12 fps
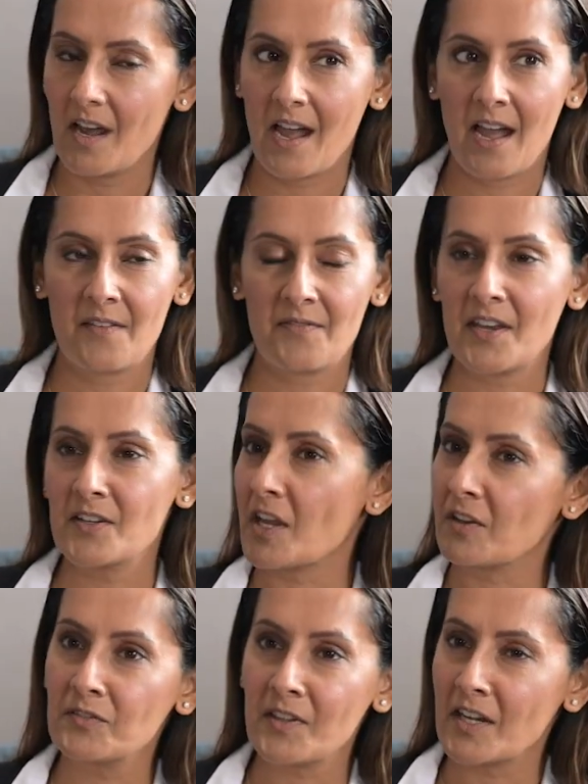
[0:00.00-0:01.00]
And
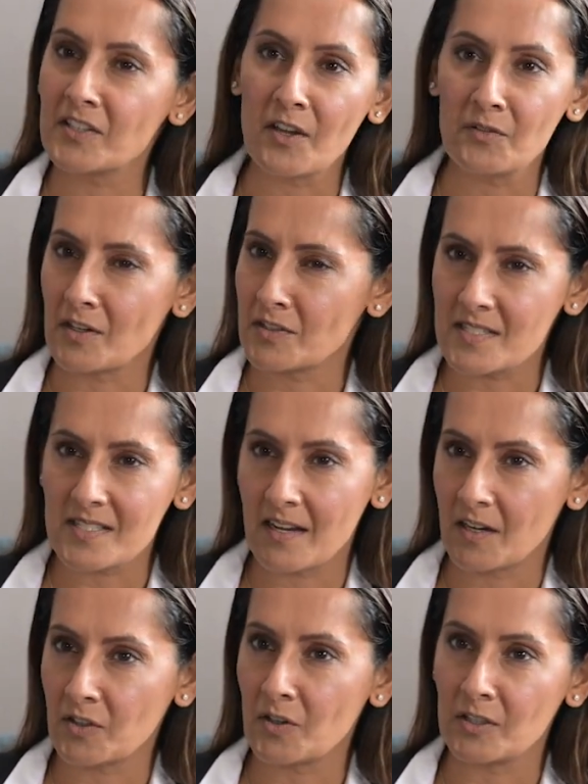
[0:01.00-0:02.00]
they don't
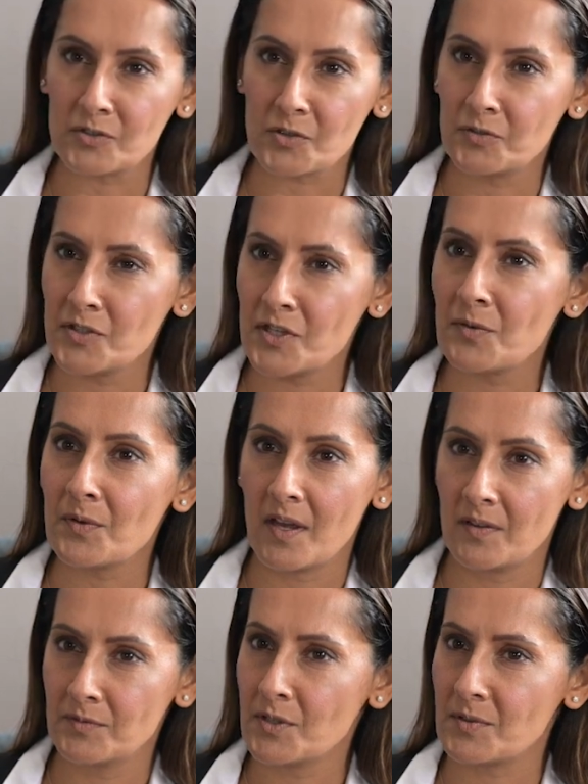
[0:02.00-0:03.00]
understand our cultural
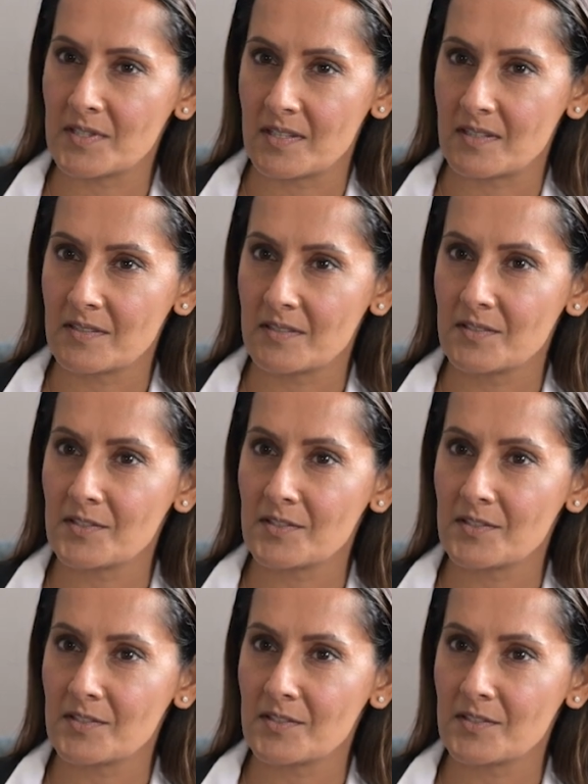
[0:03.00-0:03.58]
nuances.